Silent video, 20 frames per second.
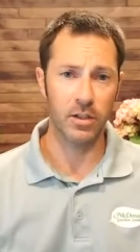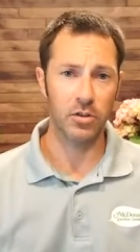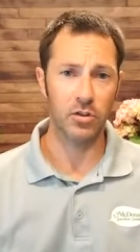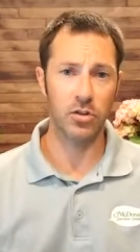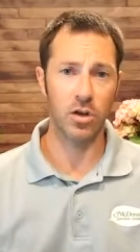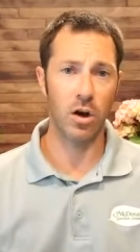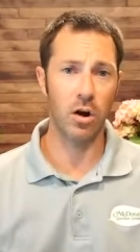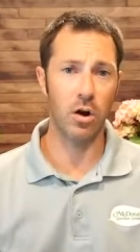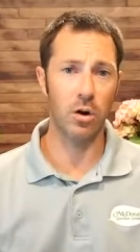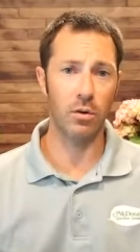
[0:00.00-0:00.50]

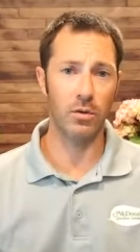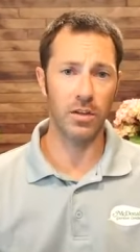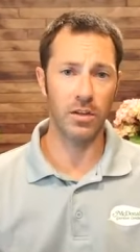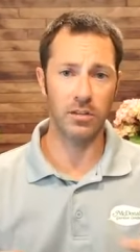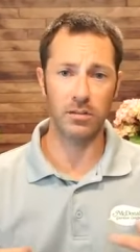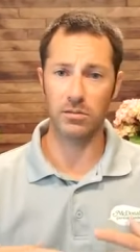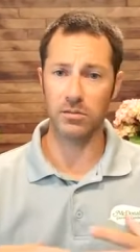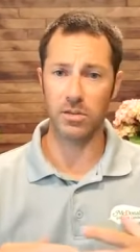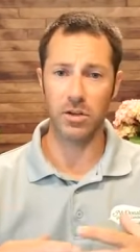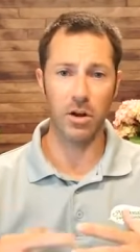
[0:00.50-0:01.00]
so
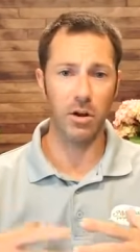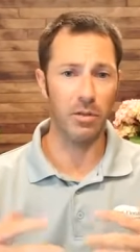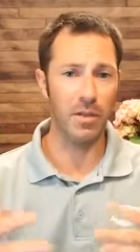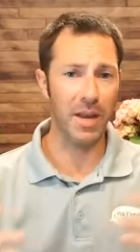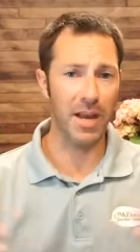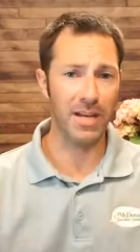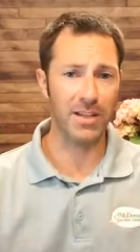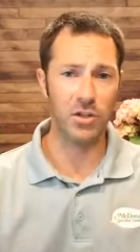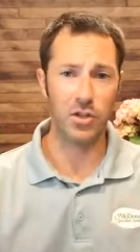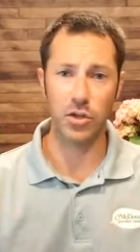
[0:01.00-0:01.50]
this, you know, in the
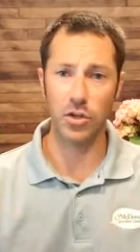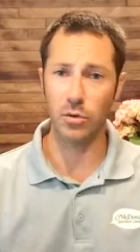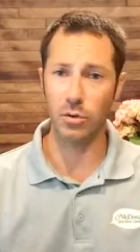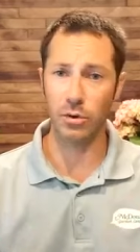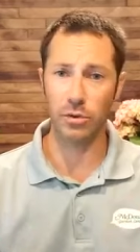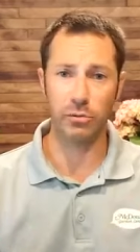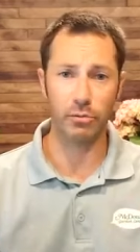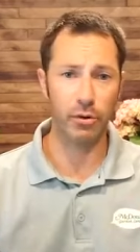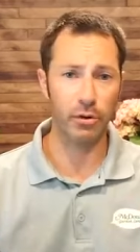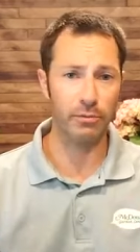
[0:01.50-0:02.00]
next two
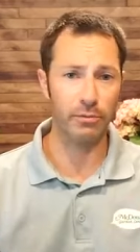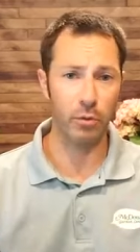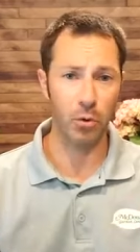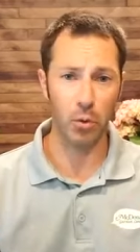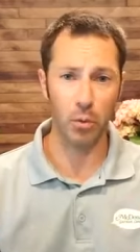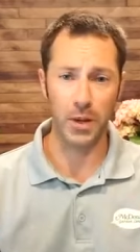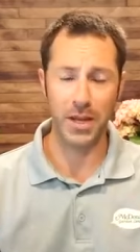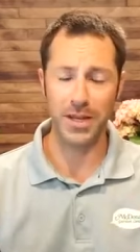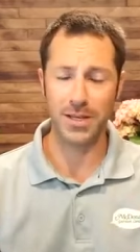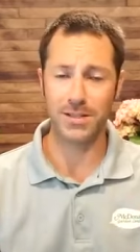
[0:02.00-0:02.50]
or three or
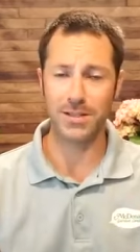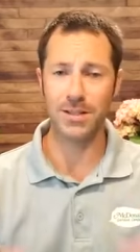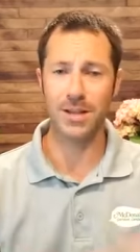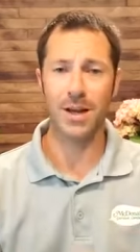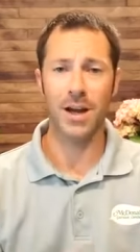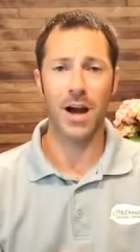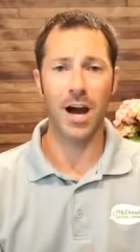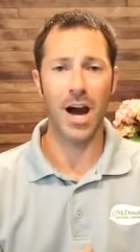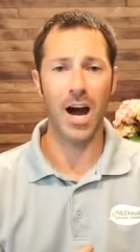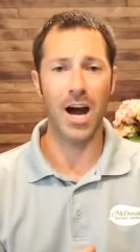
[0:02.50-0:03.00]
four weeks,
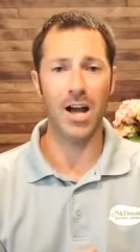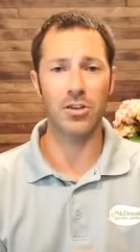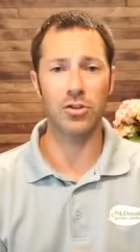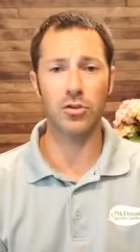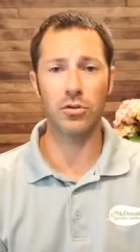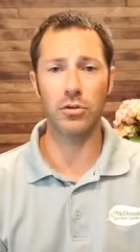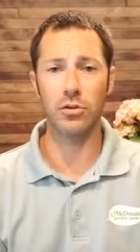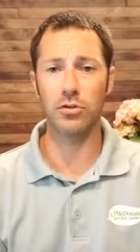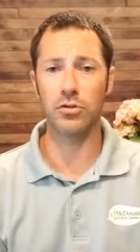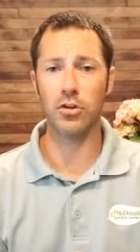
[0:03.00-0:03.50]
uh, as
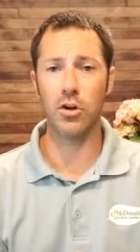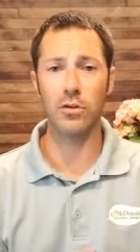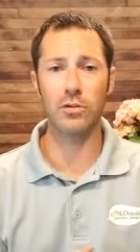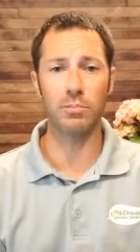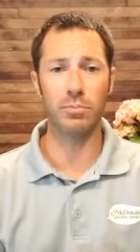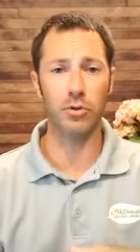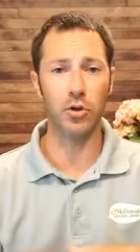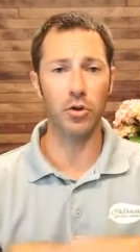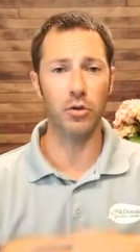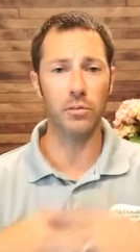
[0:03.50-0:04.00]
soon as those
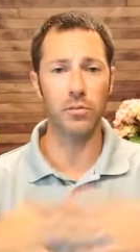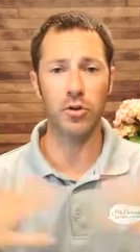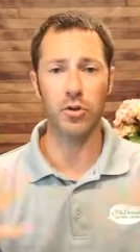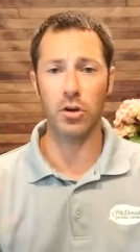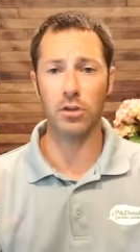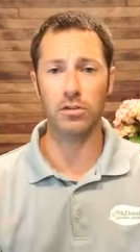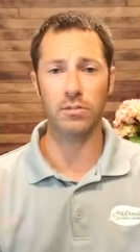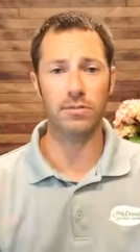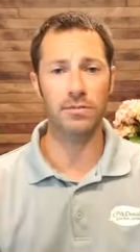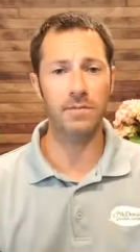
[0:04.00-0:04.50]
blooms
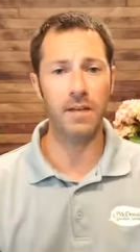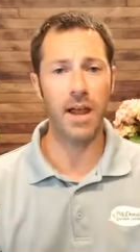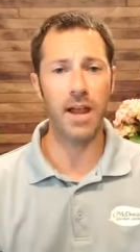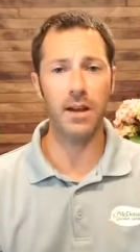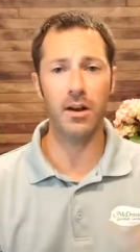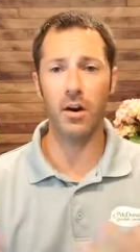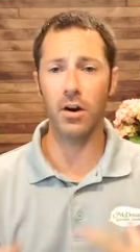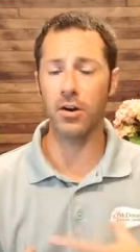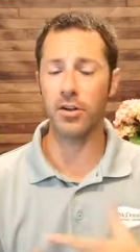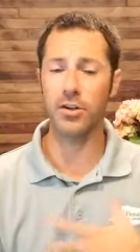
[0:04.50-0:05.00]
start to
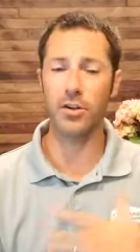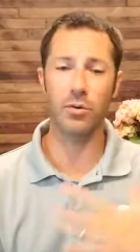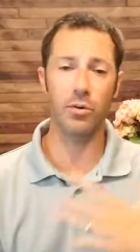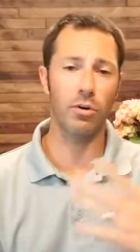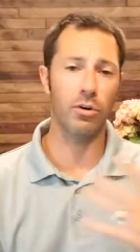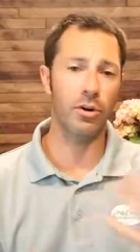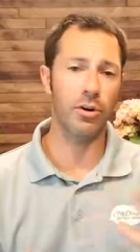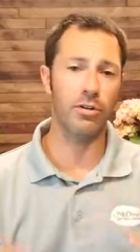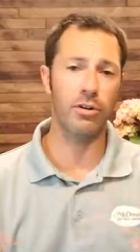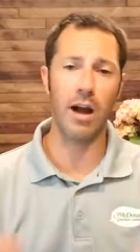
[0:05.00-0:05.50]
fade on you
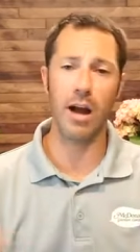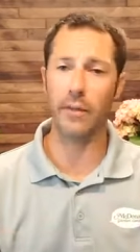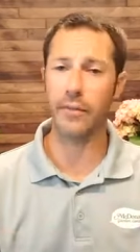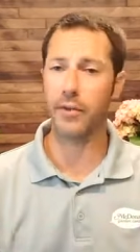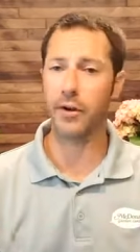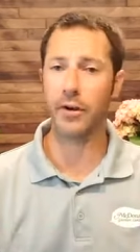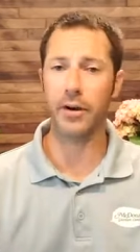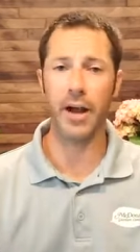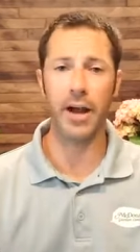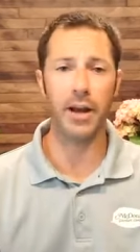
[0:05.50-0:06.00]
or you're out
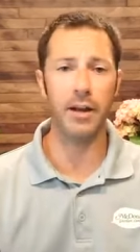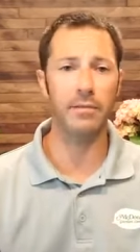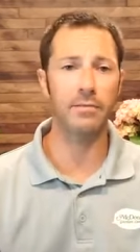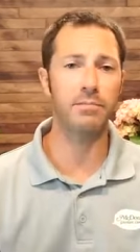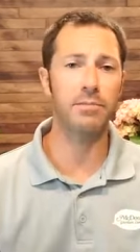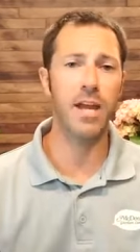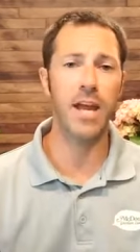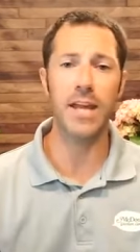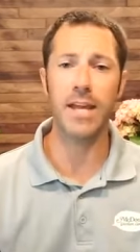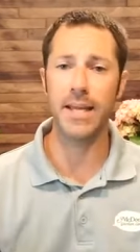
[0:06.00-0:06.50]
there kind of
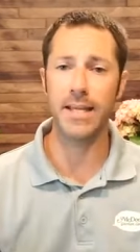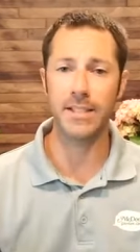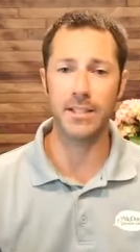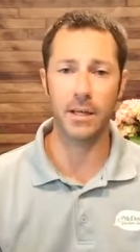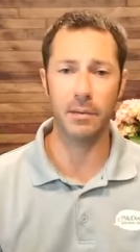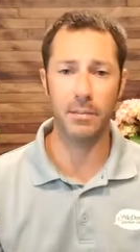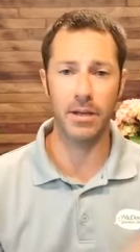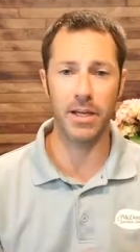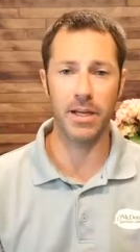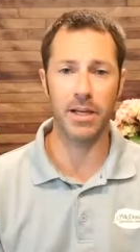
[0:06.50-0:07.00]
taking
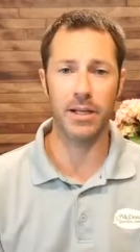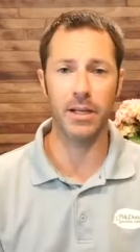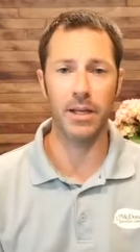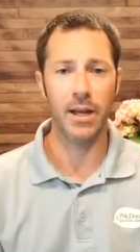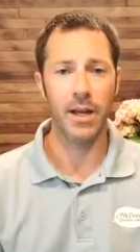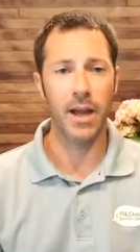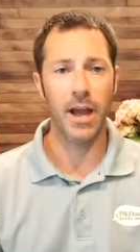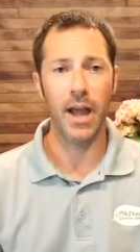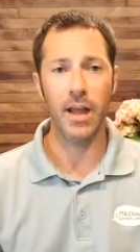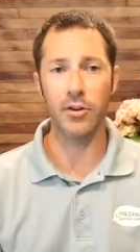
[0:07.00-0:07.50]
some in
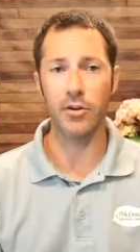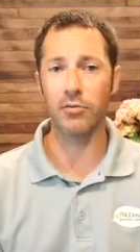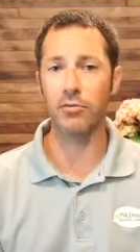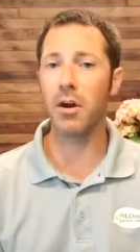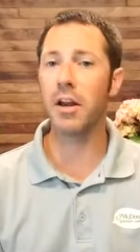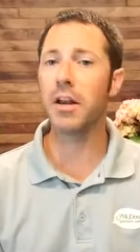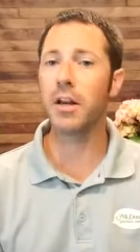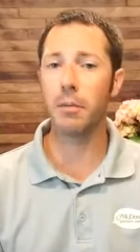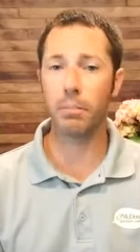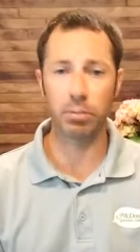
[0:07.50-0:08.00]
and you're
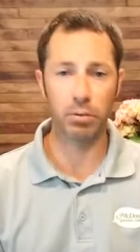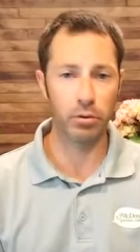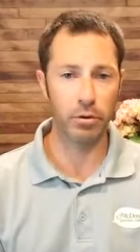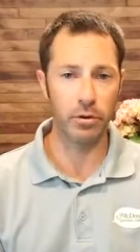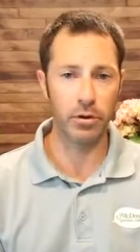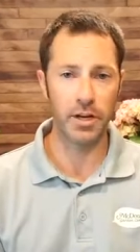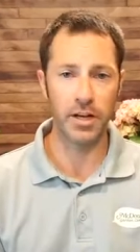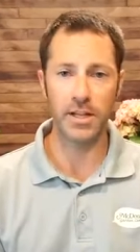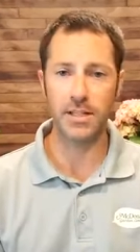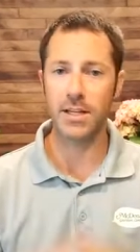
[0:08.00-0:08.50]
ready to
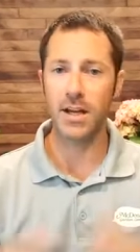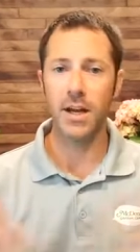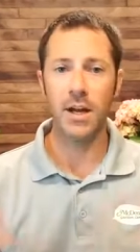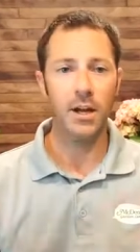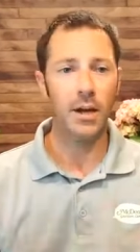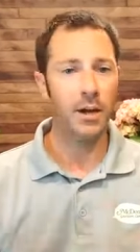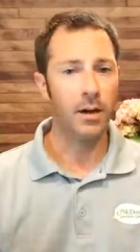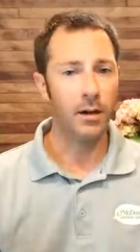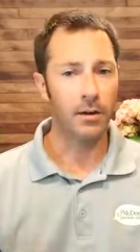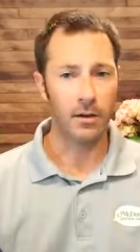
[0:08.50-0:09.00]
prune it,
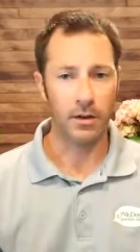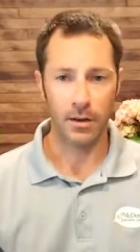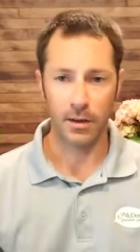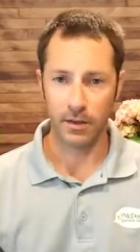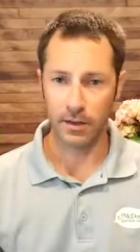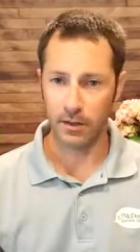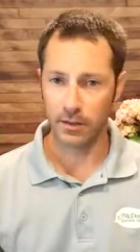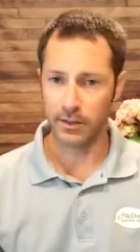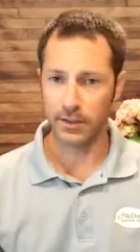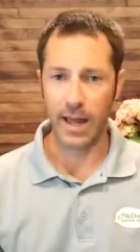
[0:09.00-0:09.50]

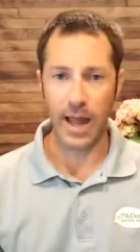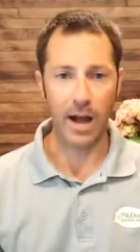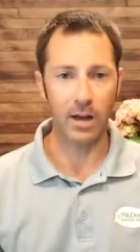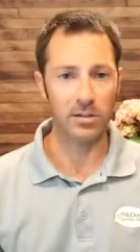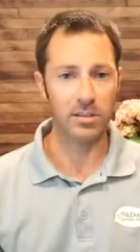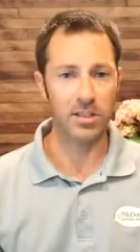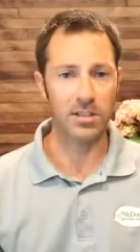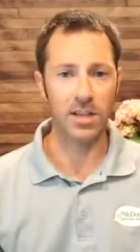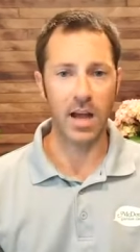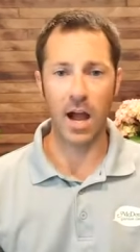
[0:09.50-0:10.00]

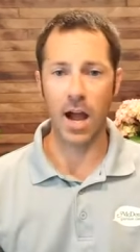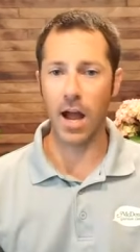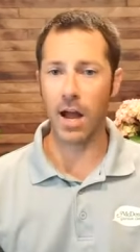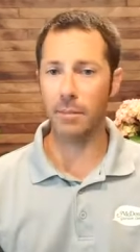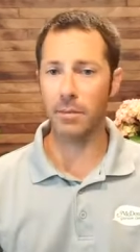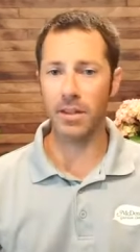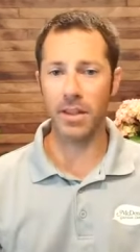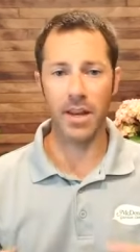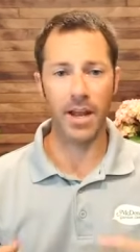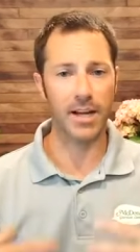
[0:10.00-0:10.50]
now's the
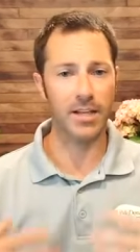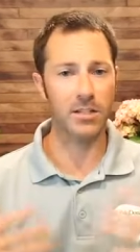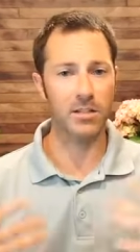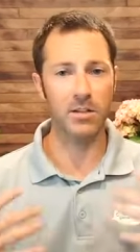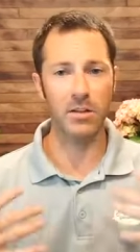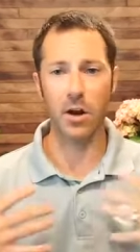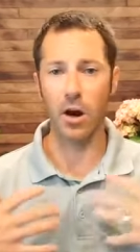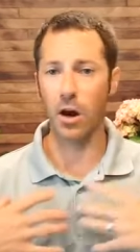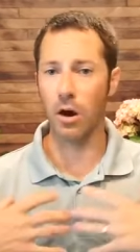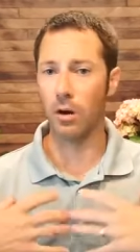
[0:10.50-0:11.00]
time in the next,
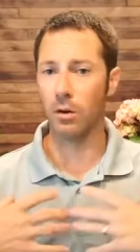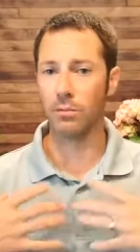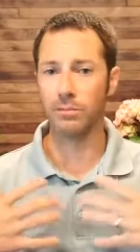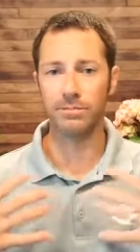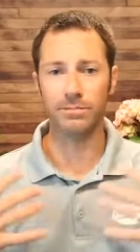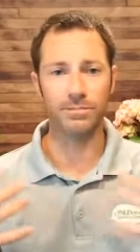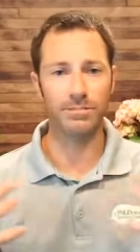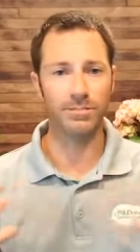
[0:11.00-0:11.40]
you know,